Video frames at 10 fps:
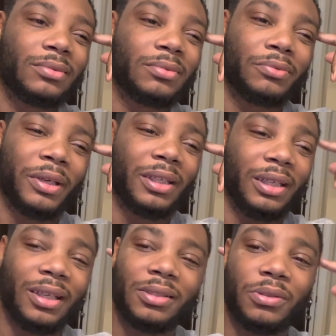
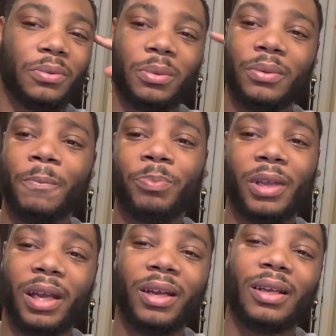really into
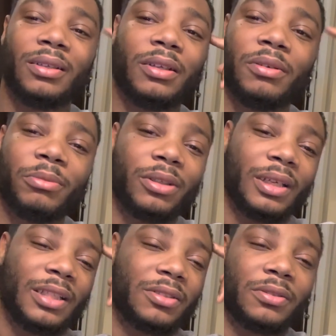hair like that anymore.
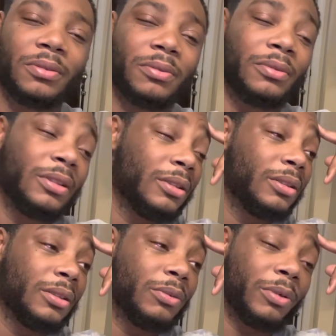That's
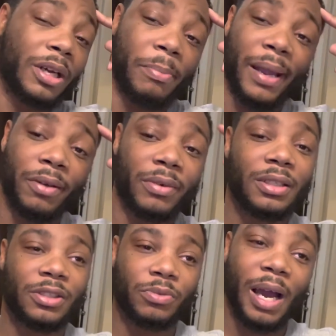one of the main
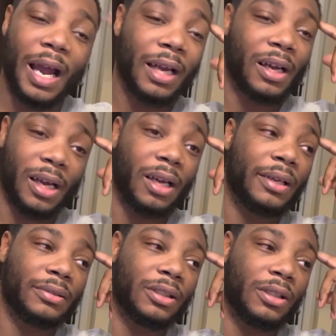reasons why
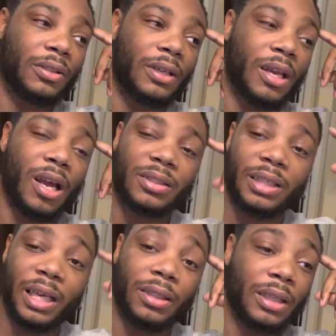I lost
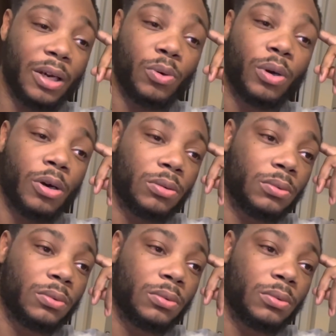that Uno